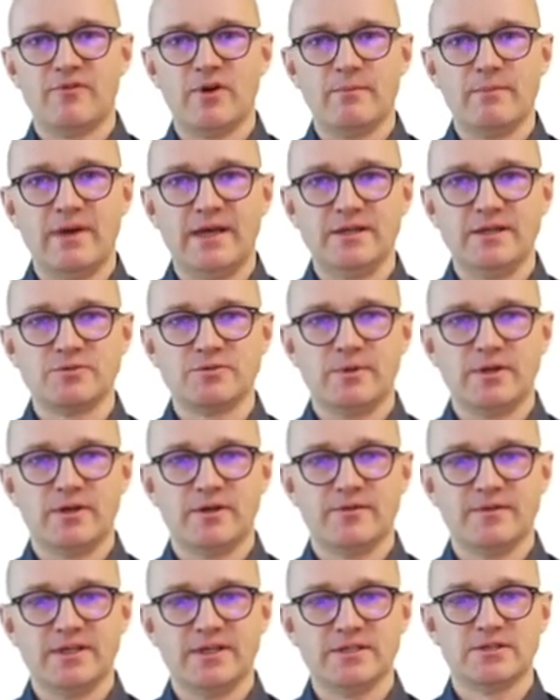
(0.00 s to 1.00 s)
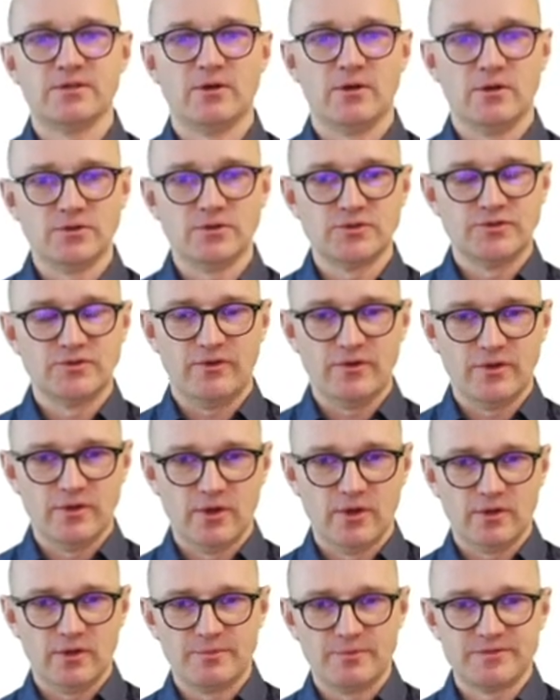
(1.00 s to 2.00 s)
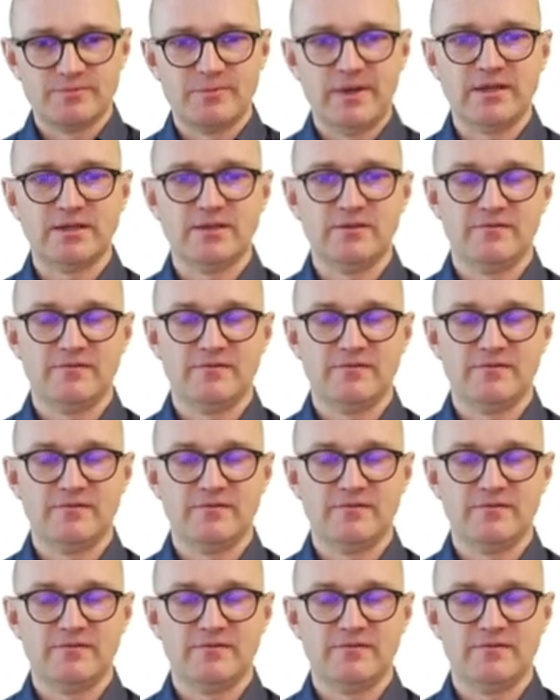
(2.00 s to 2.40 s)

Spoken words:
management on this, also for the long perspective,